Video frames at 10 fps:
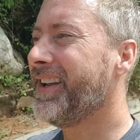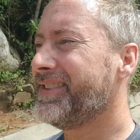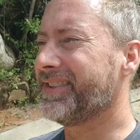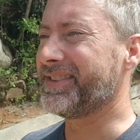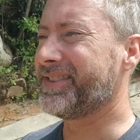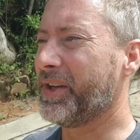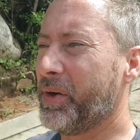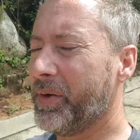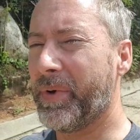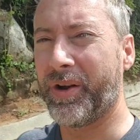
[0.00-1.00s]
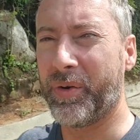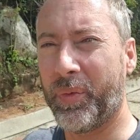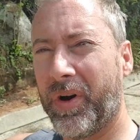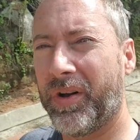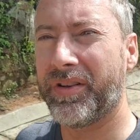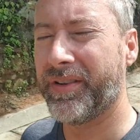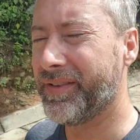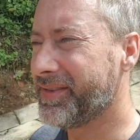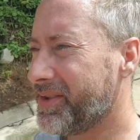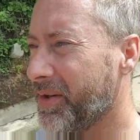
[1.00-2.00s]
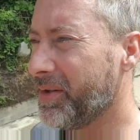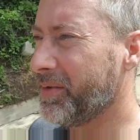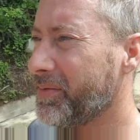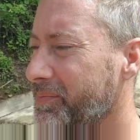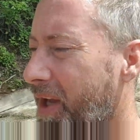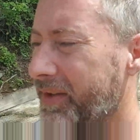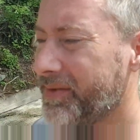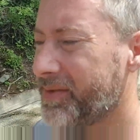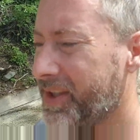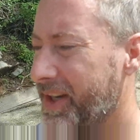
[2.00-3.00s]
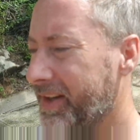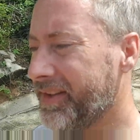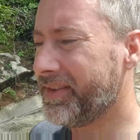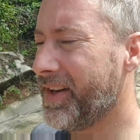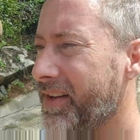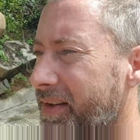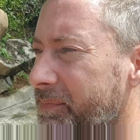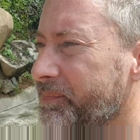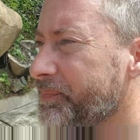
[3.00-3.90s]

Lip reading: Just so in my own world and so not connected to anything.